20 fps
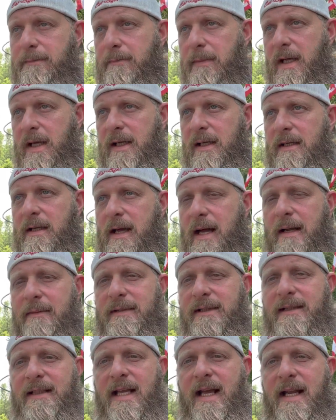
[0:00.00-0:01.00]
but I'm
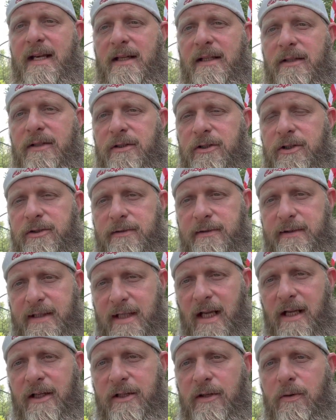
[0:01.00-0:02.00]
just kind of
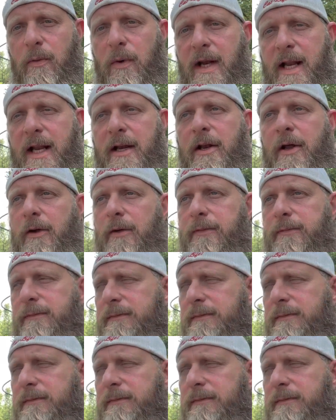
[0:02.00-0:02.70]
telling you what I know.